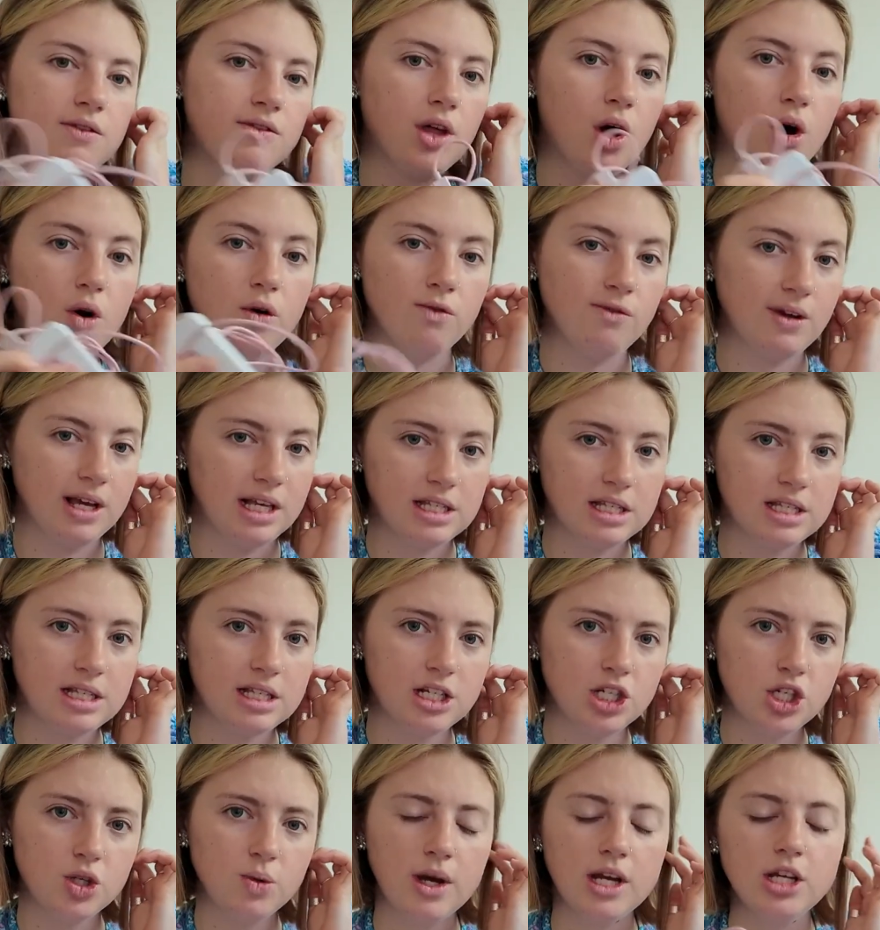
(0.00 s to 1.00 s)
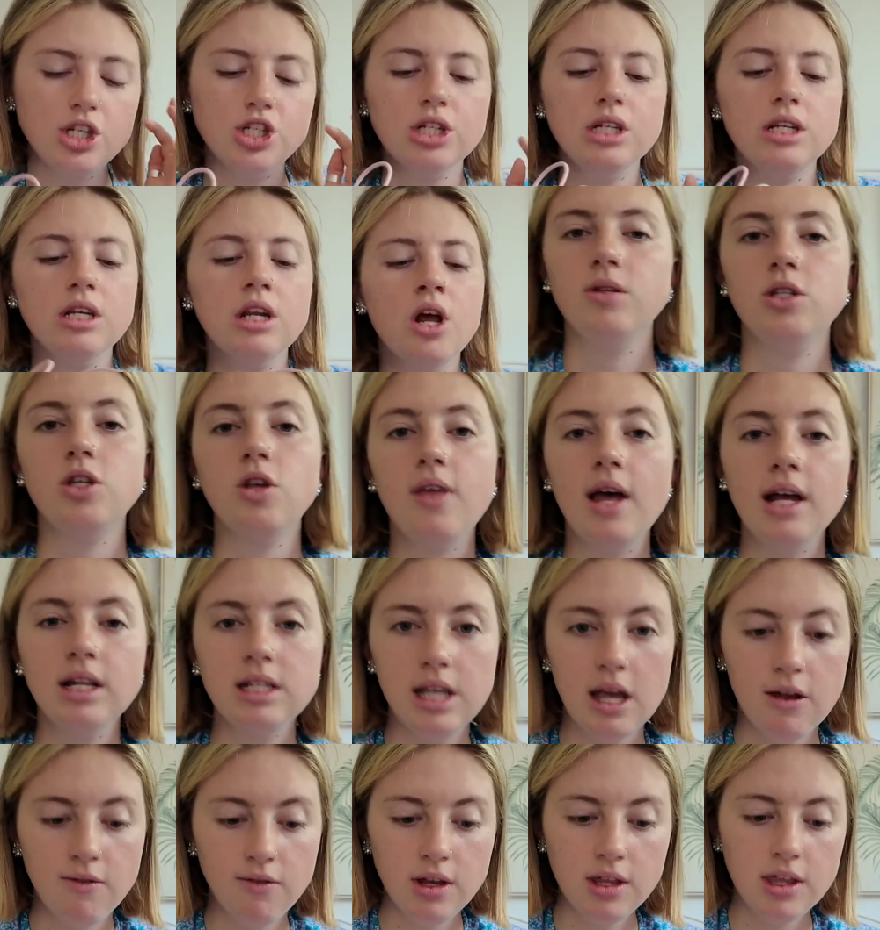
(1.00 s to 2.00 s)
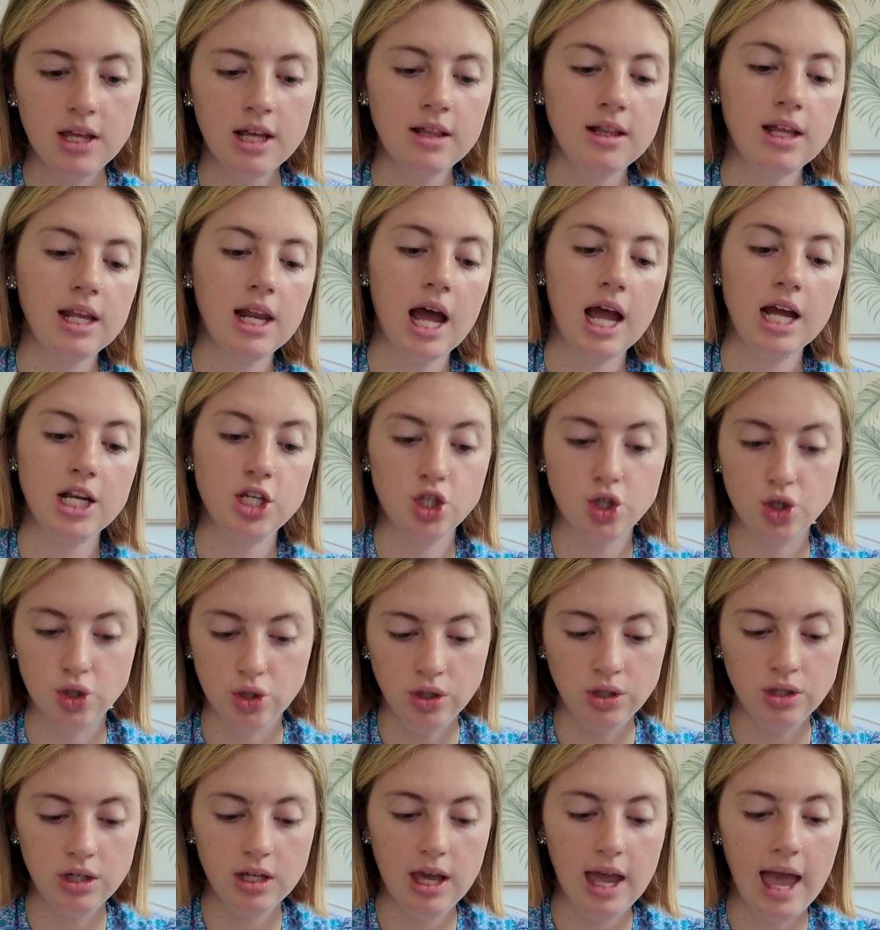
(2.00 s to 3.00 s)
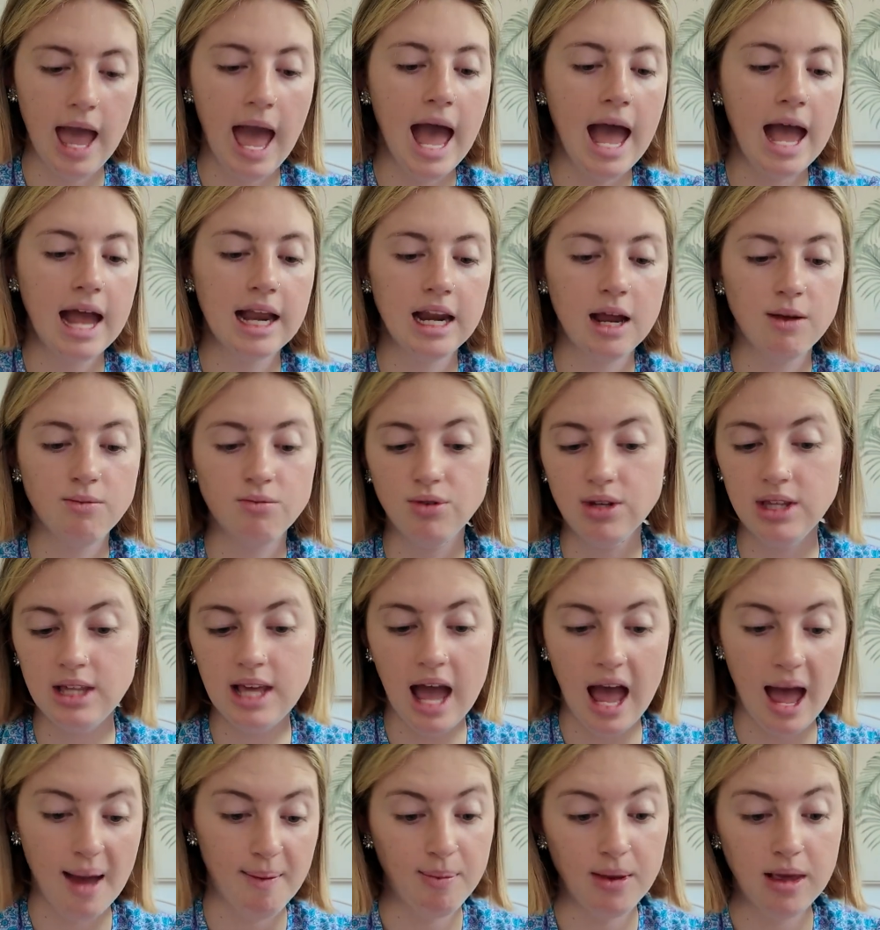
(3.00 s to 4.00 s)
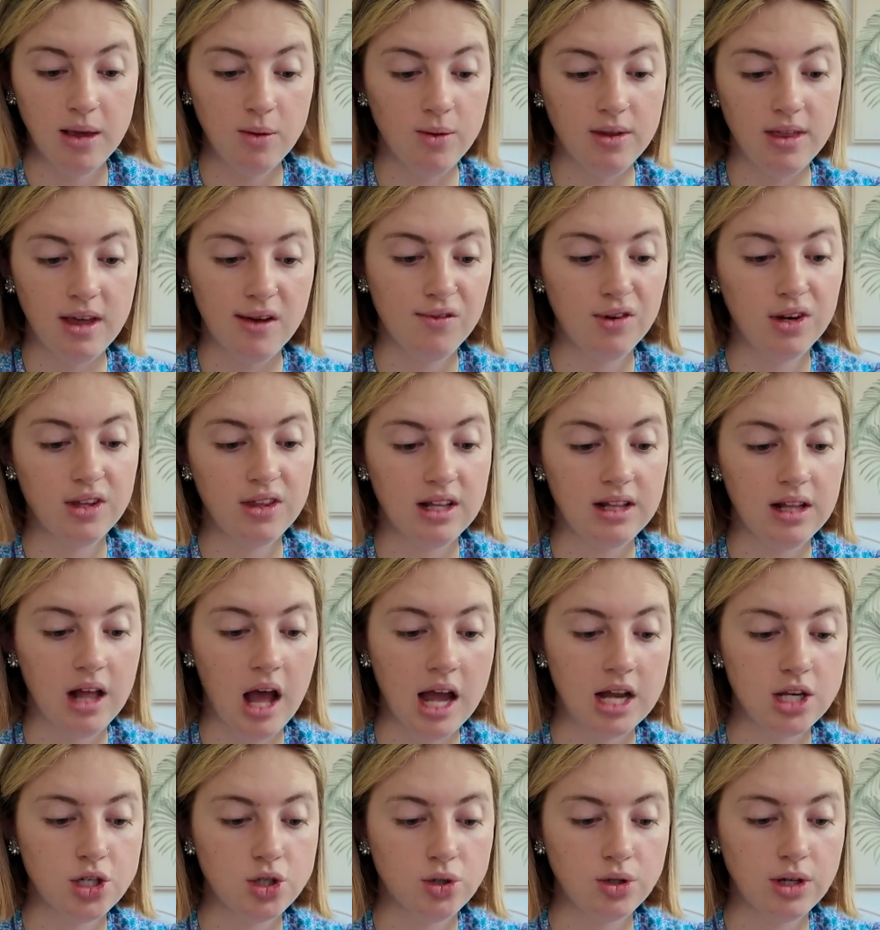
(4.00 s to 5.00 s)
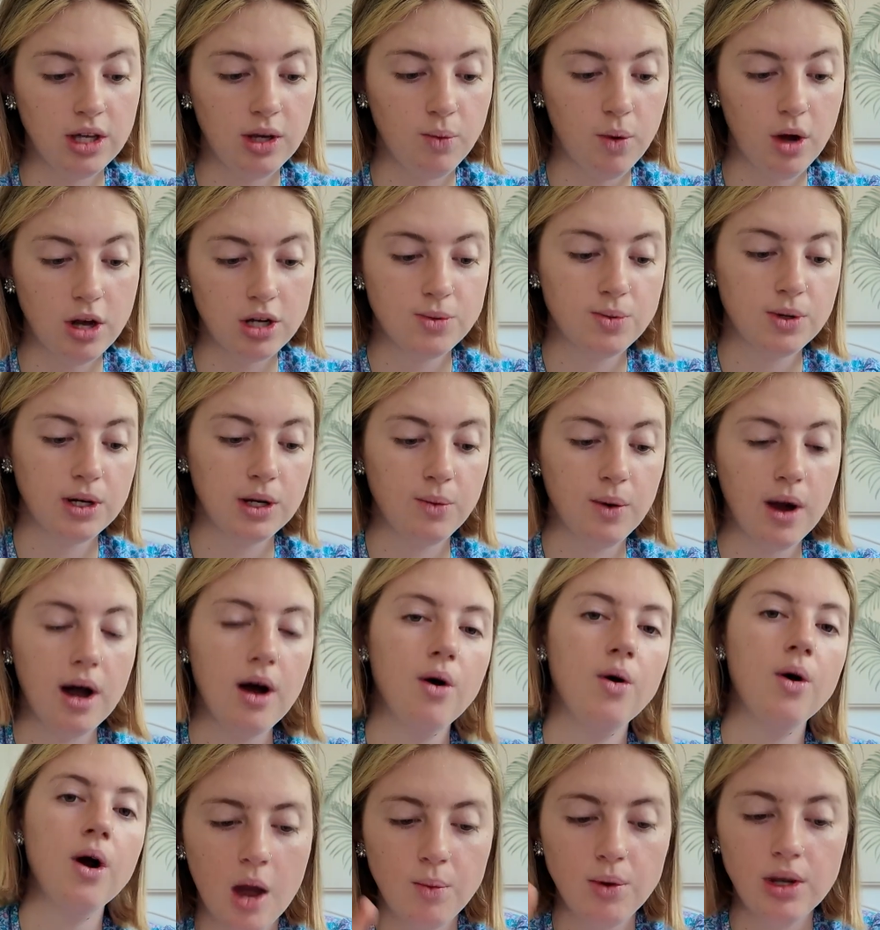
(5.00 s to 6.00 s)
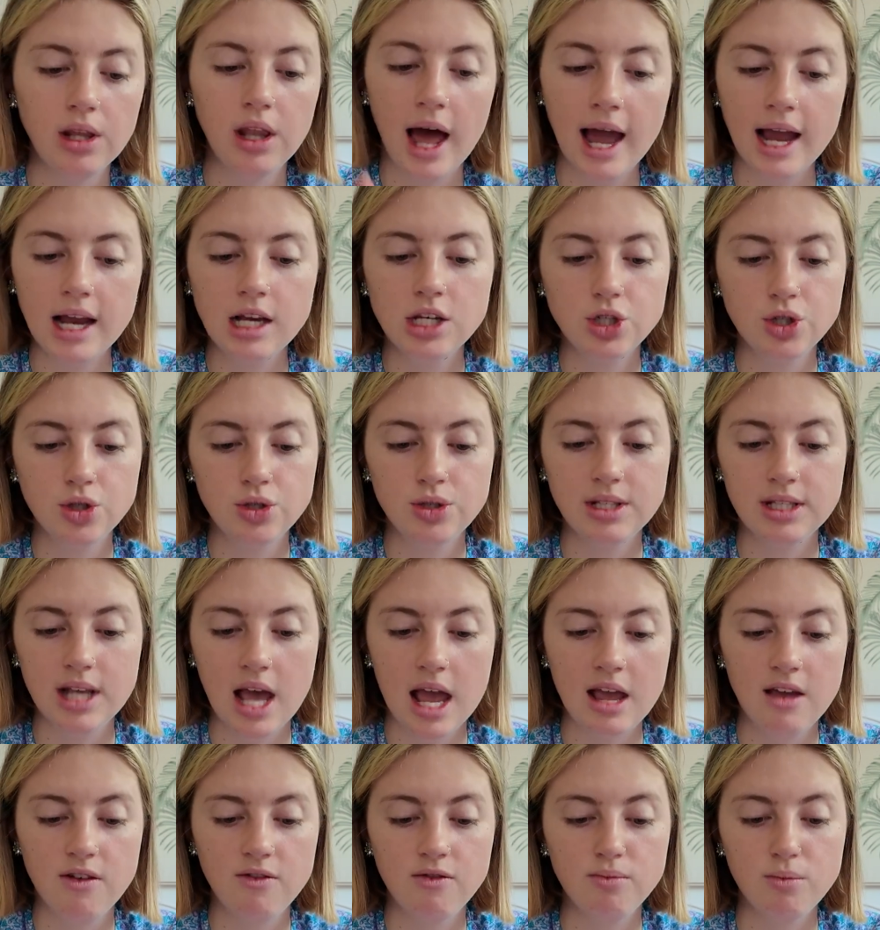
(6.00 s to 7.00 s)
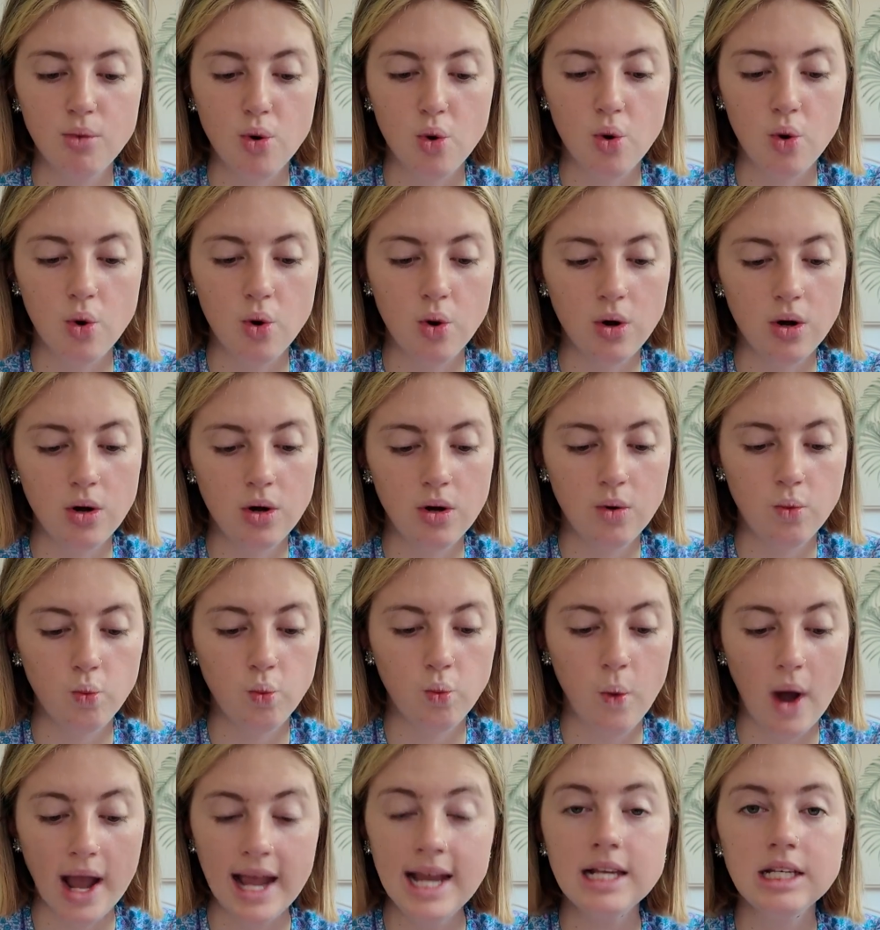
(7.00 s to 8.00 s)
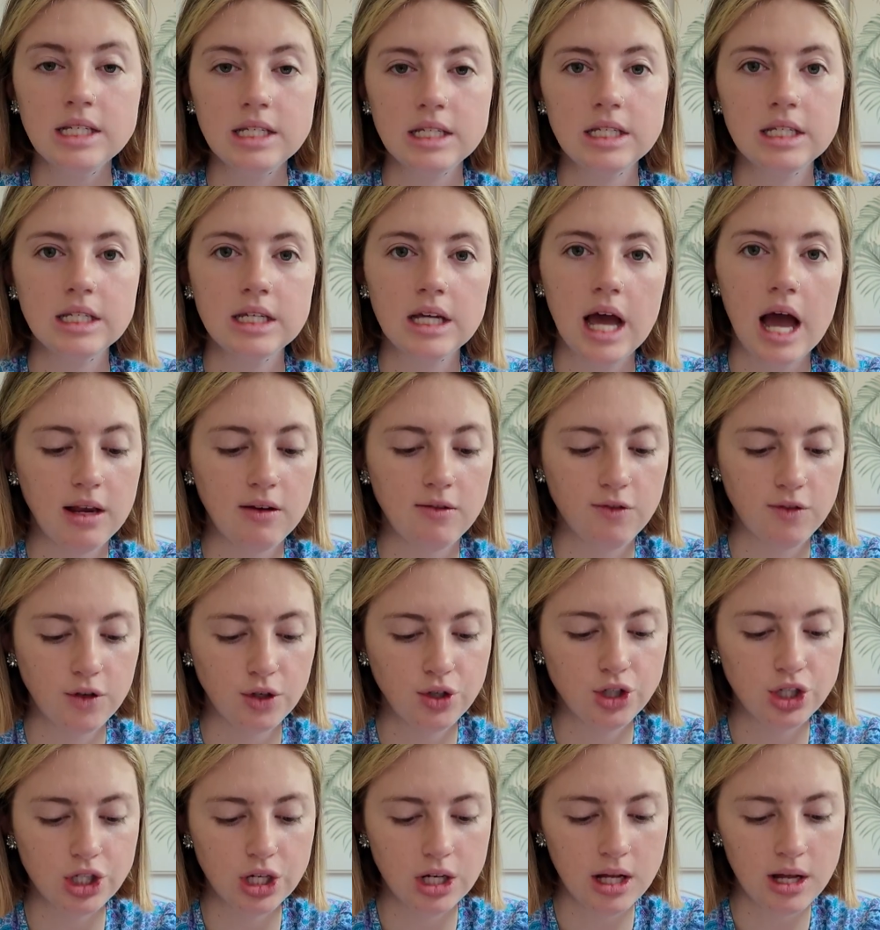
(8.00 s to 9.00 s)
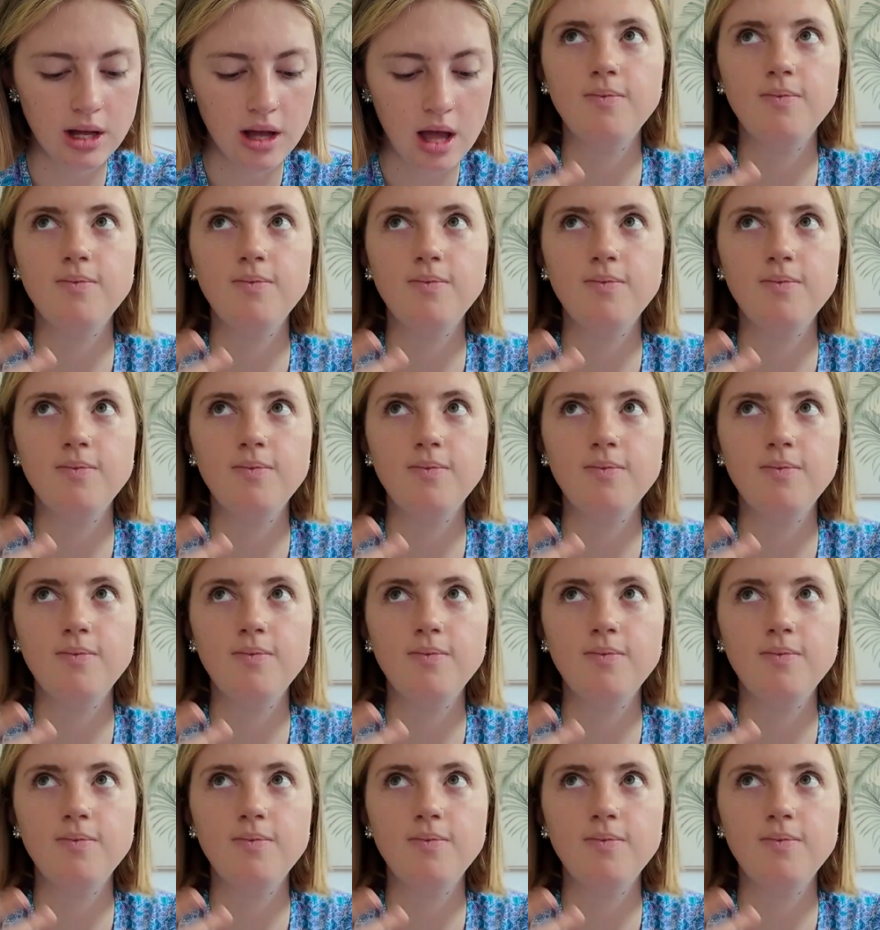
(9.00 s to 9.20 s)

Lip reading: of the whole visa situation. So that's everything that I took, and I'm really happy with everything that I took. It worked pretty well. I would like to save more weight in future,